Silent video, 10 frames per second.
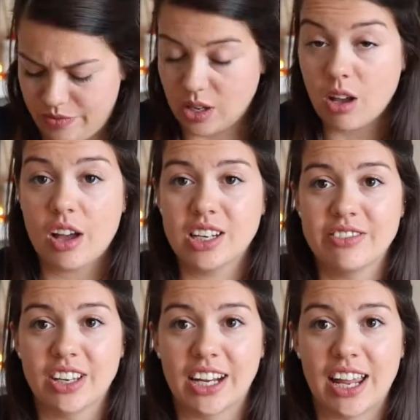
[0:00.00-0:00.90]
I can't
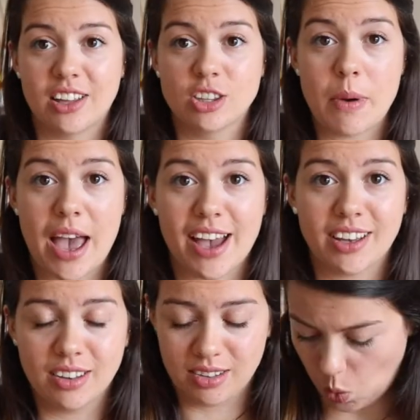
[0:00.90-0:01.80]
even get it out of the bag.